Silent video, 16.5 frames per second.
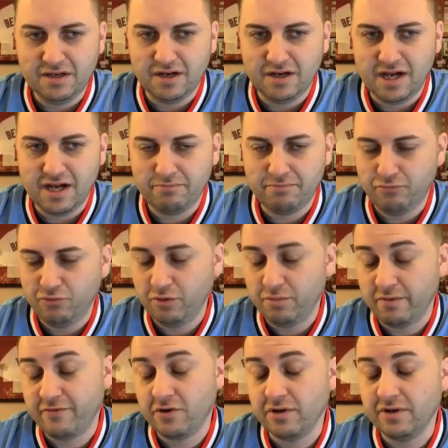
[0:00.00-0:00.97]
and I would
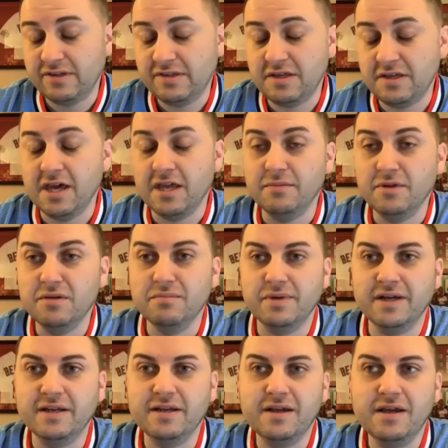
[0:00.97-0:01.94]
prefer to see Edman,
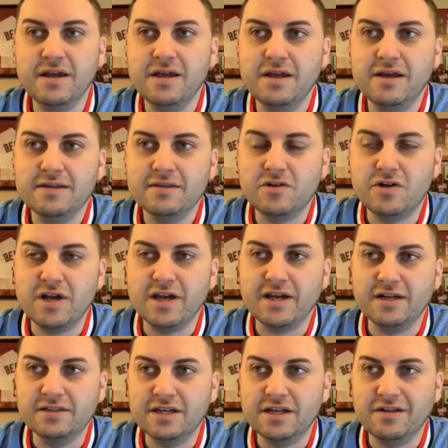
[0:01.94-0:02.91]
but they're not
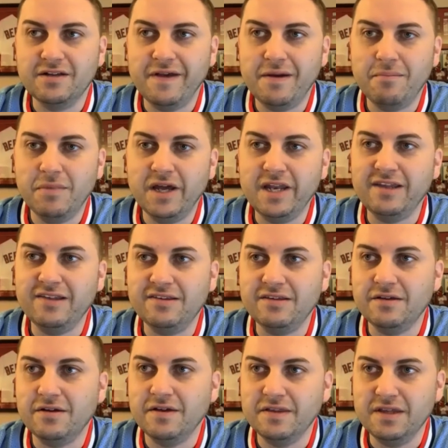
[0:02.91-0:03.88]
going to let all that money
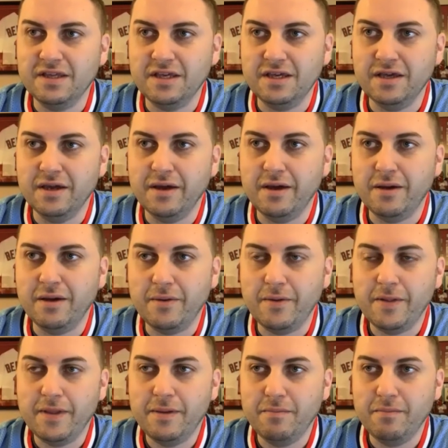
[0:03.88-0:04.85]
sit on the
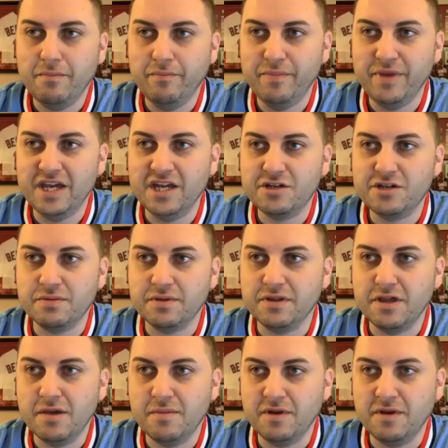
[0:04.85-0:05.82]
bench
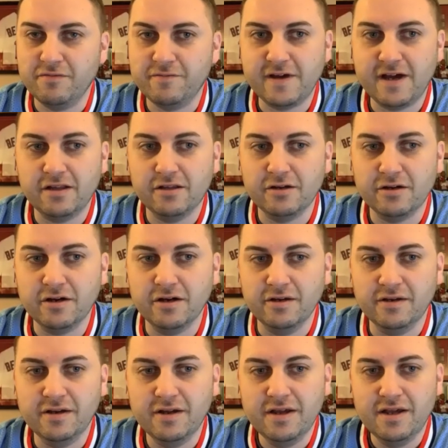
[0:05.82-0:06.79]
with him and Fowler,
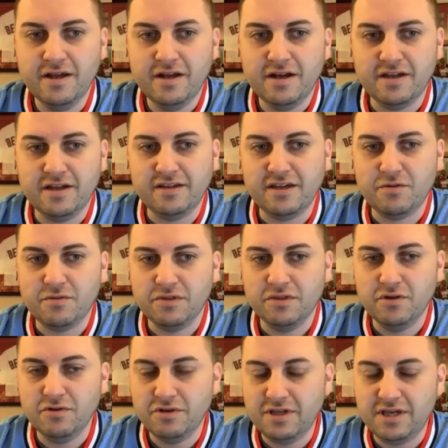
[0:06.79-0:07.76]
and I think with
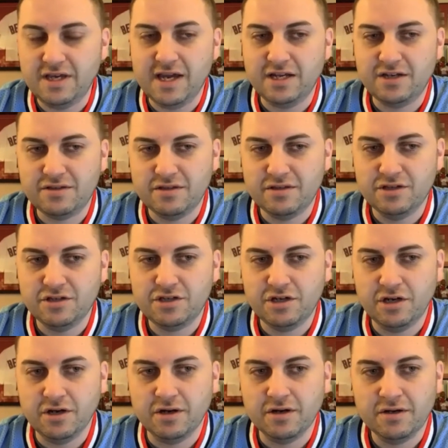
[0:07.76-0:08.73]
no DH this
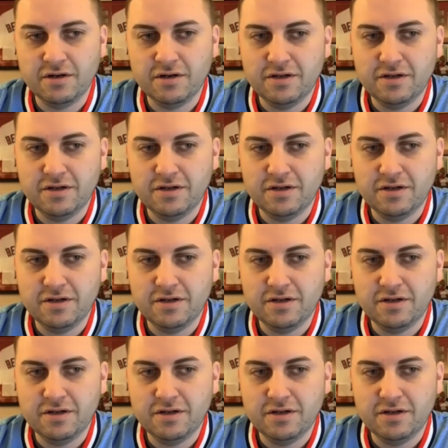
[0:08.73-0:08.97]
year,